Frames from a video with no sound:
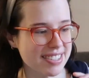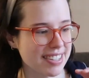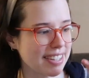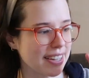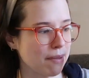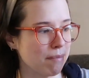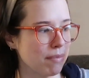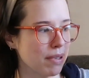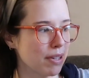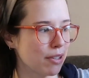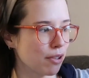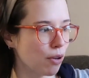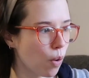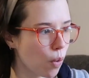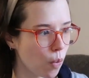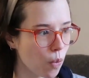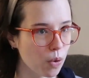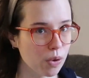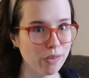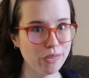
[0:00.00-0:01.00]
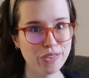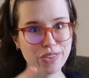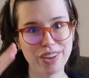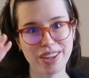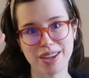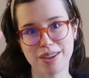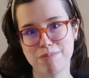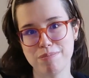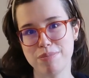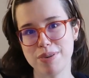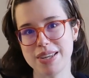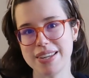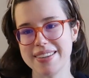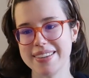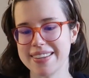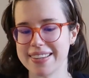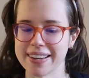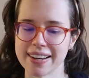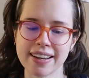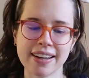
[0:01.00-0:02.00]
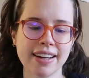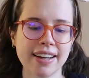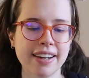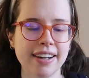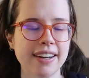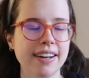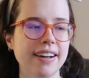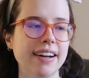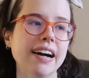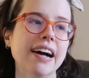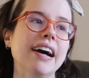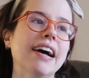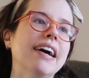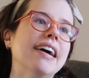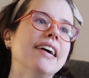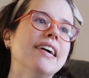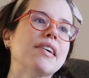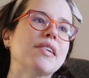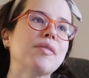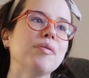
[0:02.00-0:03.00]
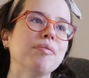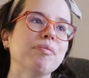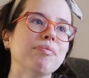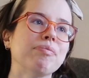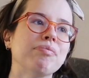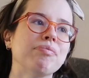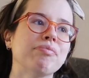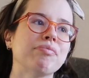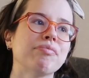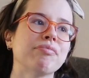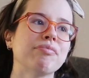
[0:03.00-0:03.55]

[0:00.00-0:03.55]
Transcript: they can be goals, they can be fun